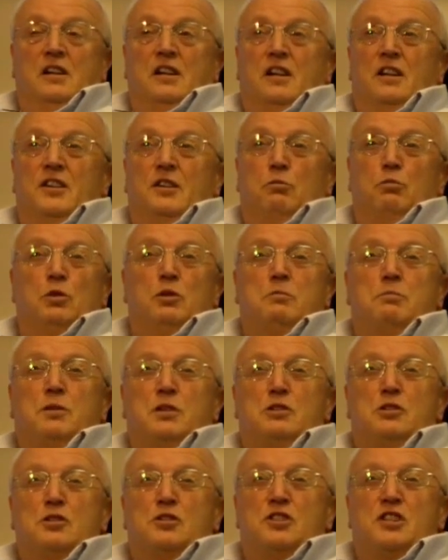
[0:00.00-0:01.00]
And there wouldn't be
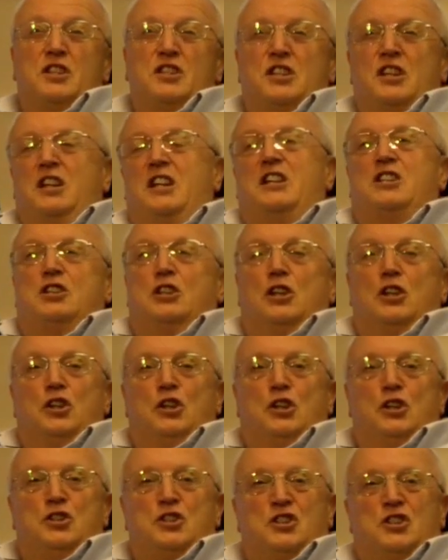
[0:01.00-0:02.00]
just this initial
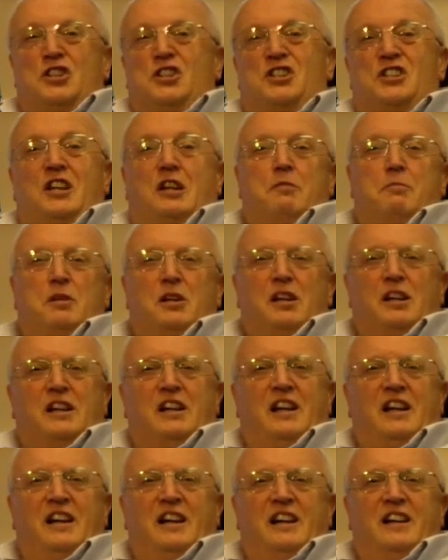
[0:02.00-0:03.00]
urge to sell me a
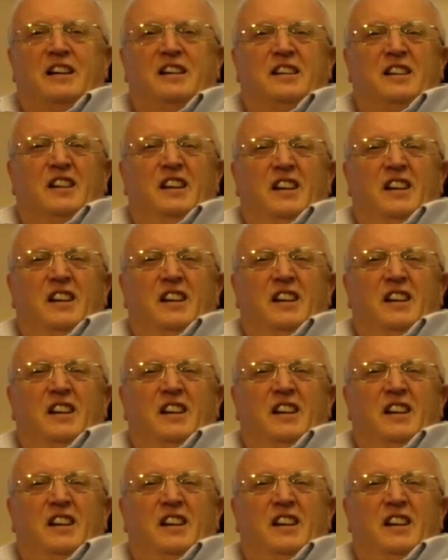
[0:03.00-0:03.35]
car,